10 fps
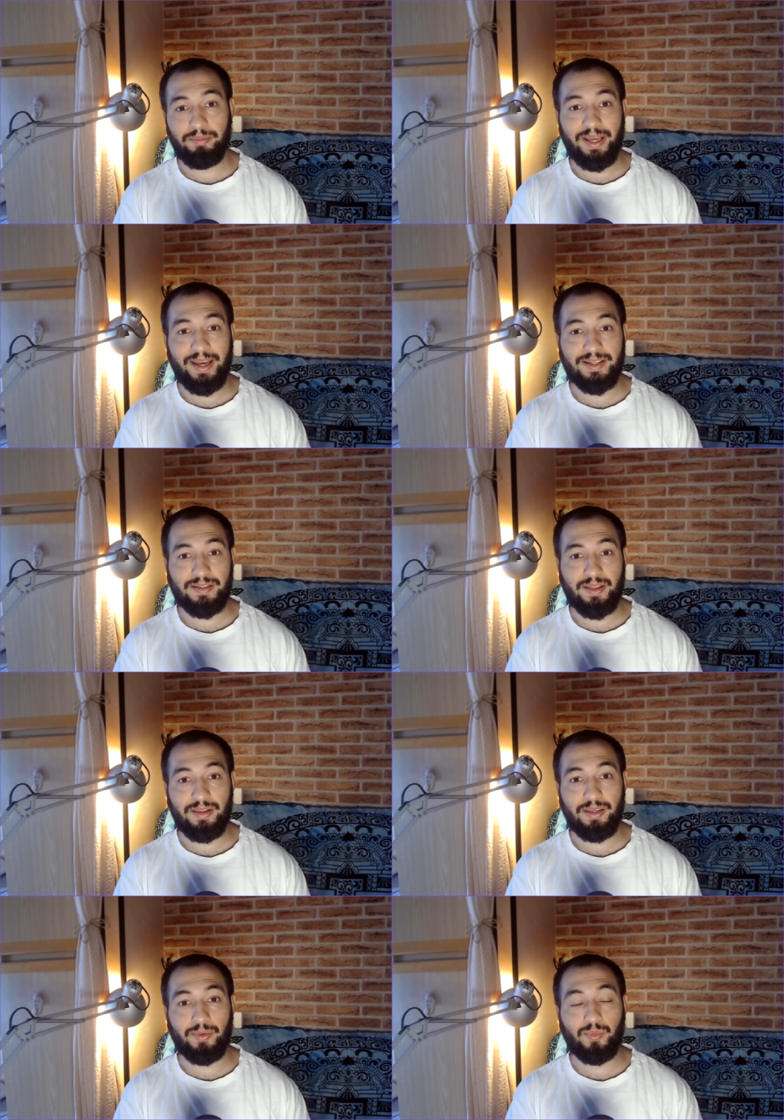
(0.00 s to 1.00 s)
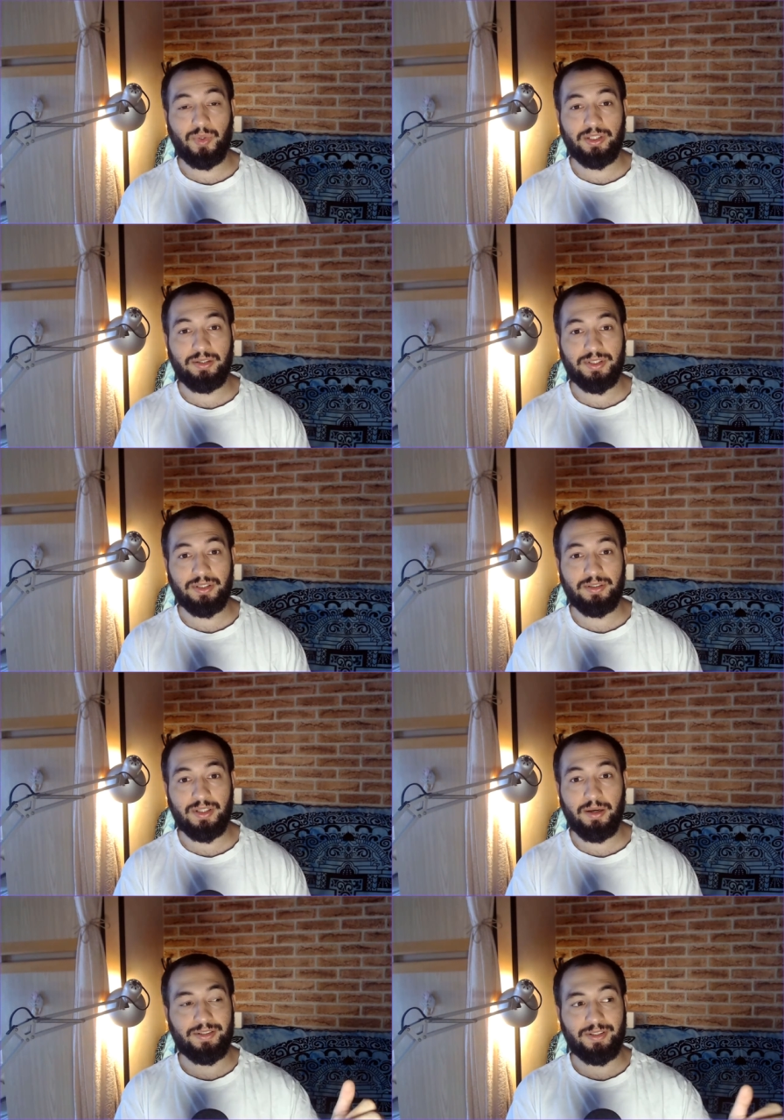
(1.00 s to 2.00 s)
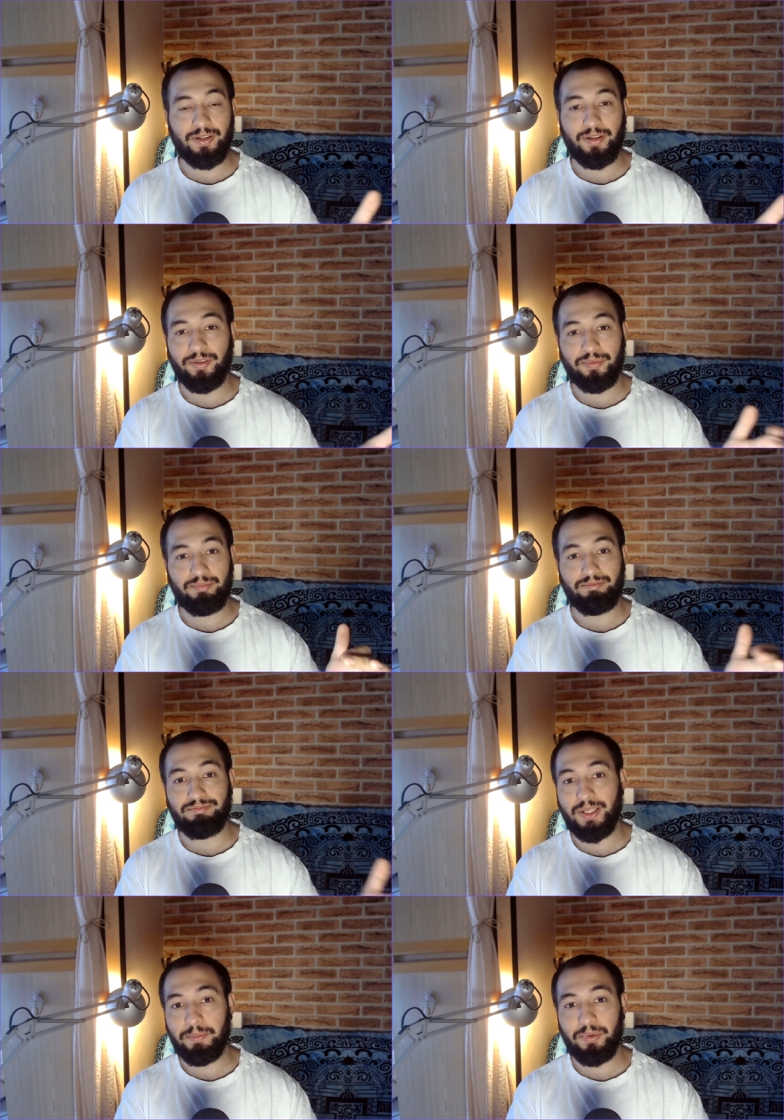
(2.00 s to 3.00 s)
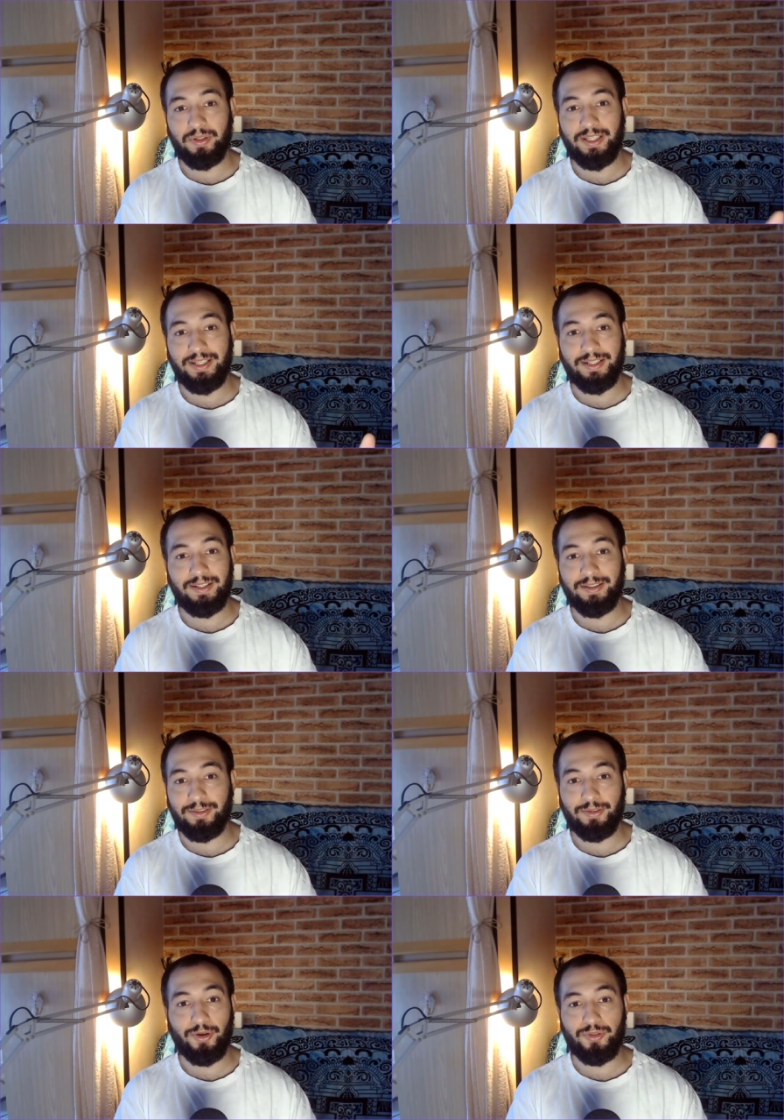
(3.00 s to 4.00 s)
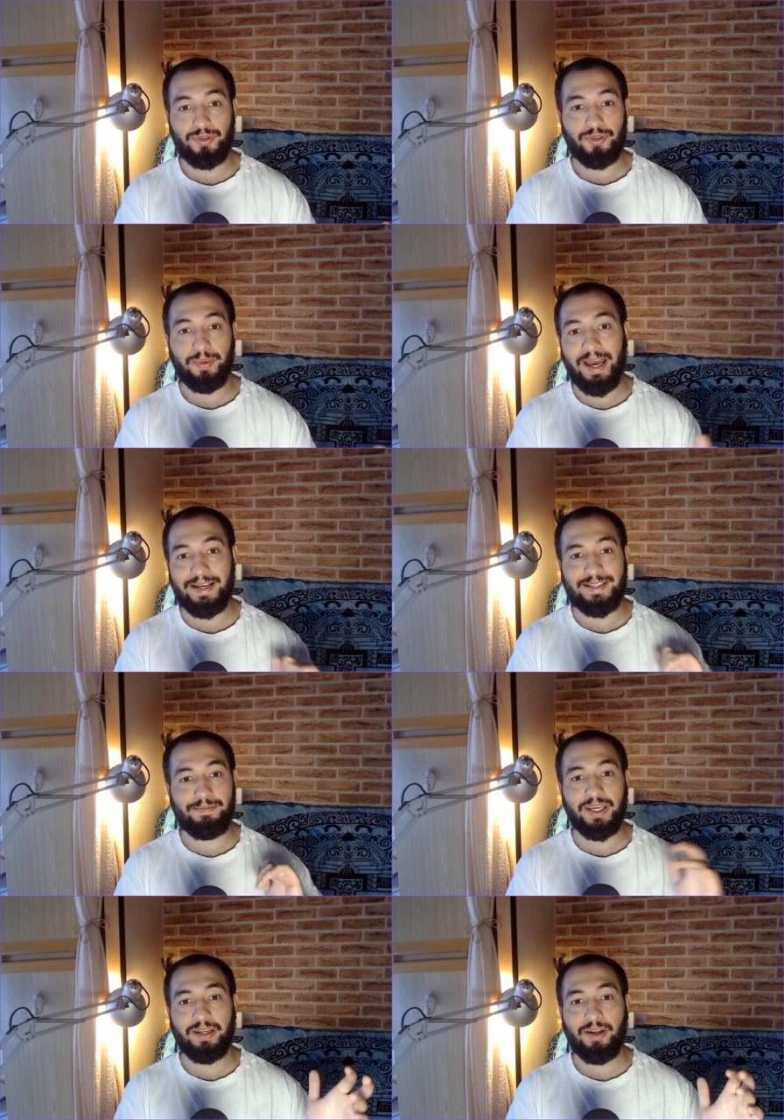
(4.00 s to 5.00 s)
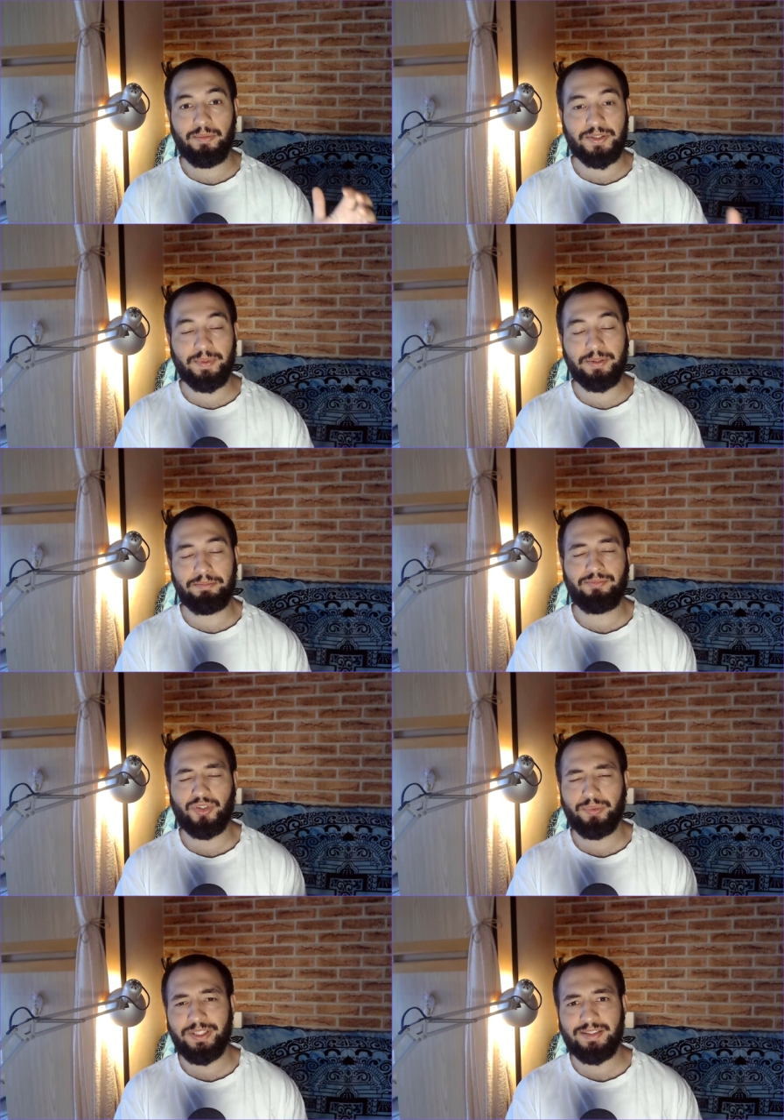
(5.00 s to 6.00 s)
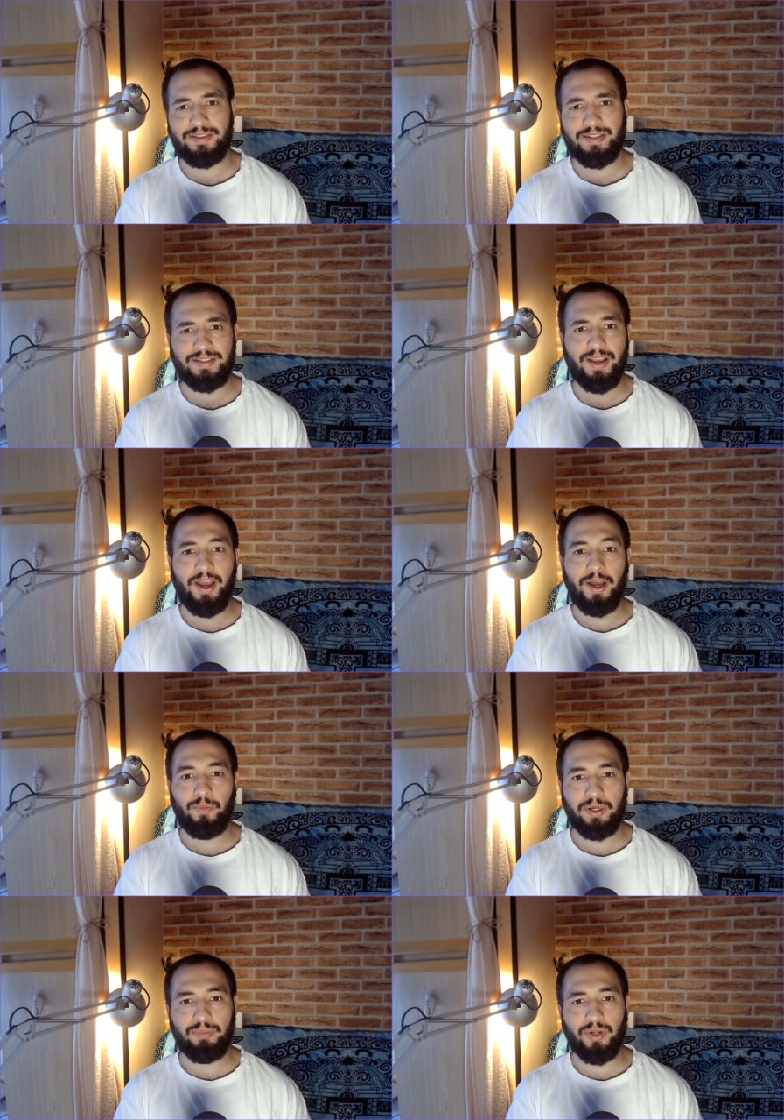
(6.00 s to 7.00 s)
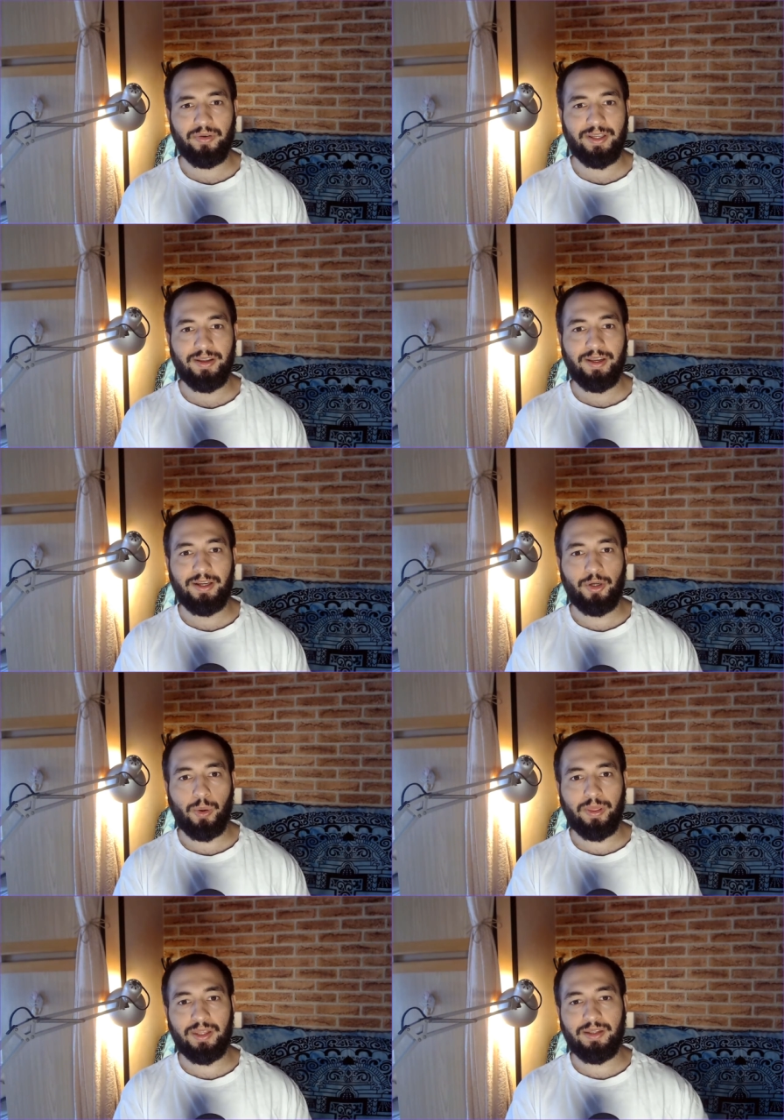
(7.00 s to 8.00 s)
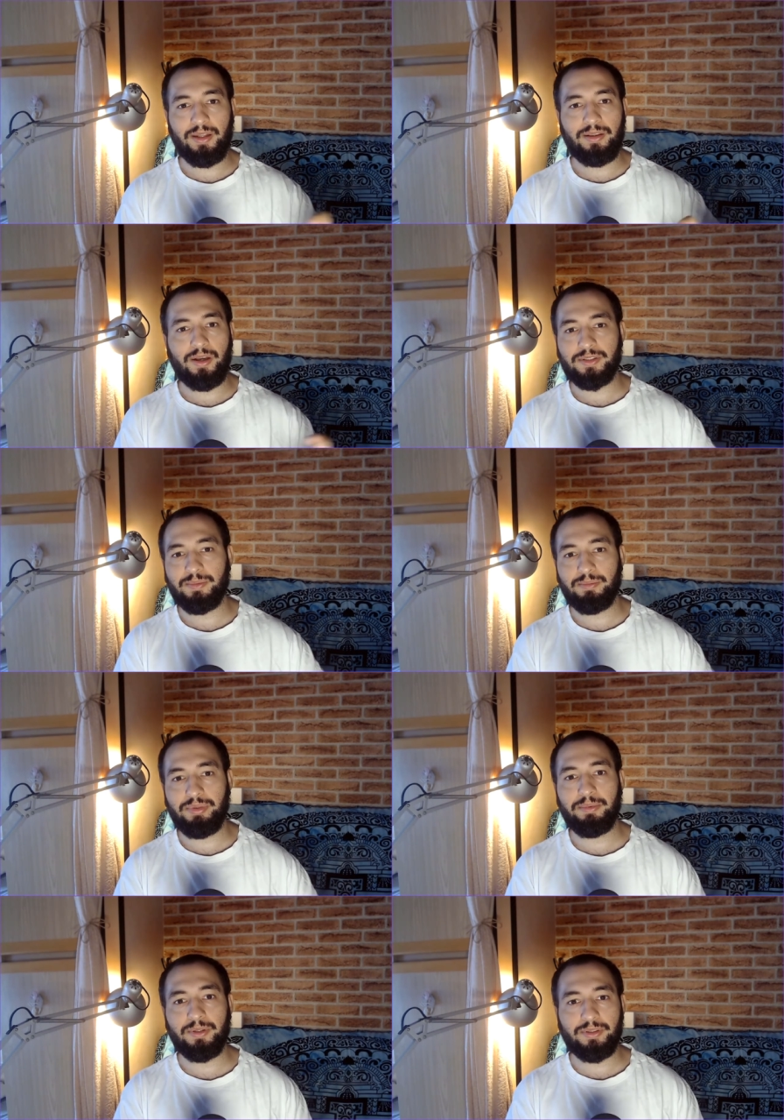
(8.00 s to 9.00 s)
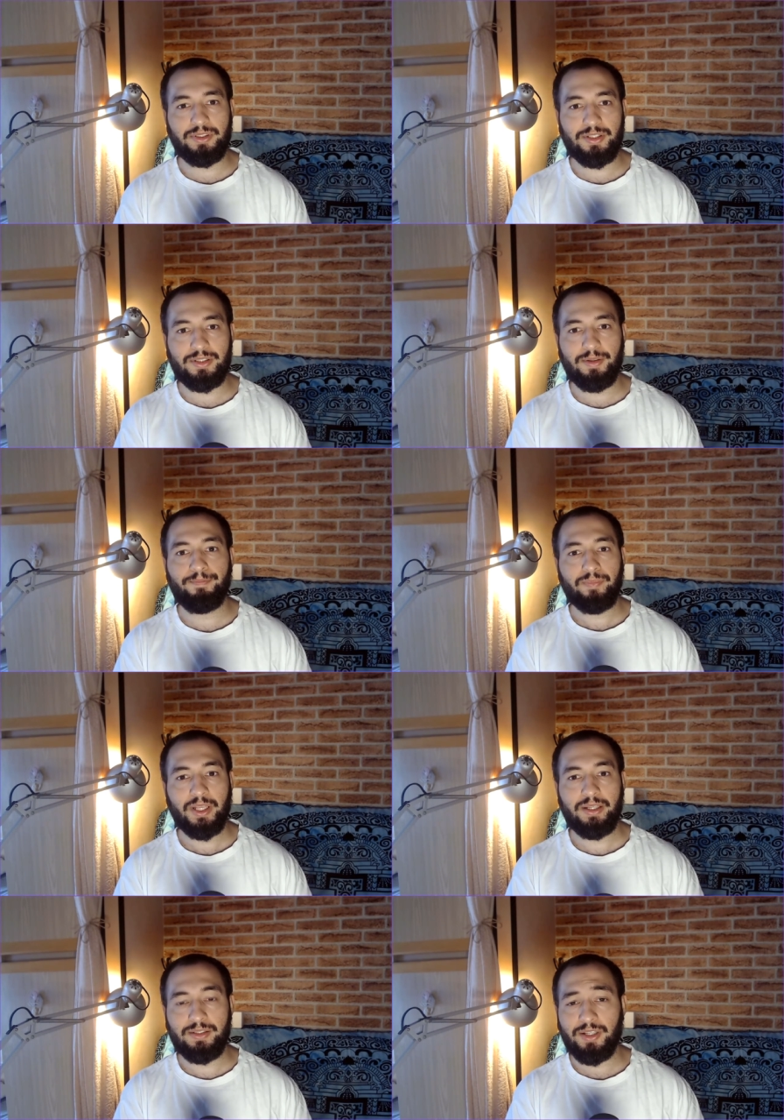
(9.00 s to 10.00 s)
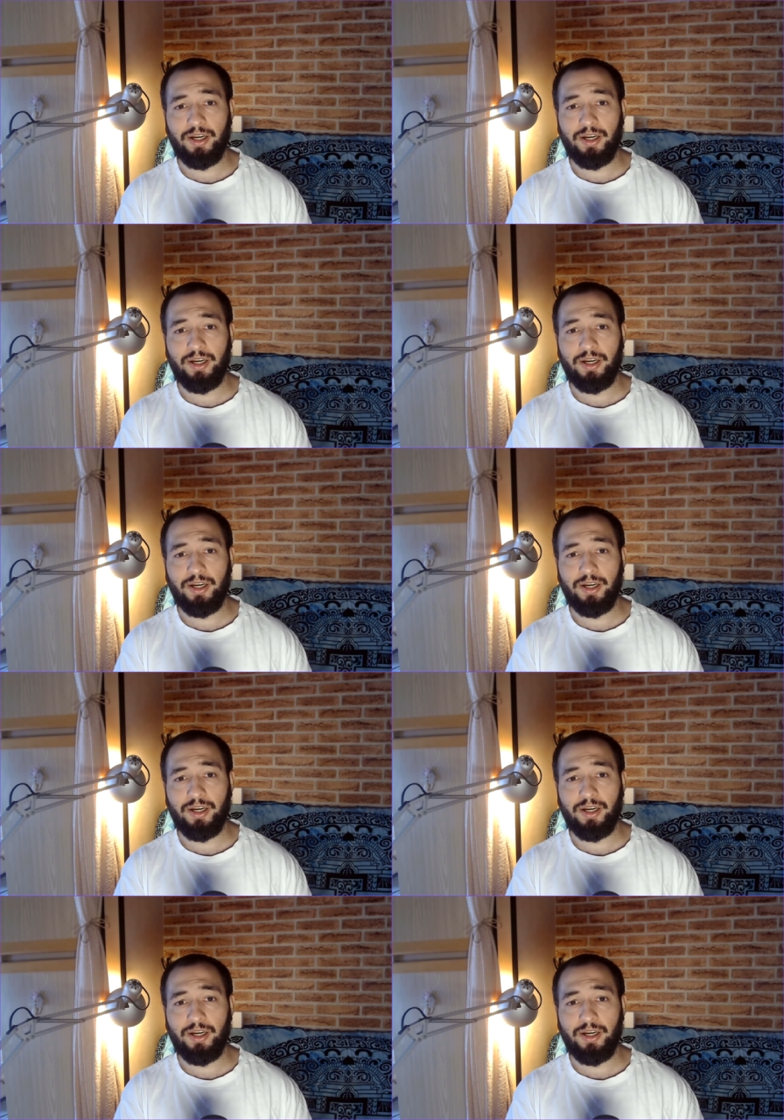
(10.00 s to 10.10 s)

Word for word: passed the 1000 subs a lot of people here and on youtube has big numbers but for me it's just mind-blowing knowing that a thousand people just decided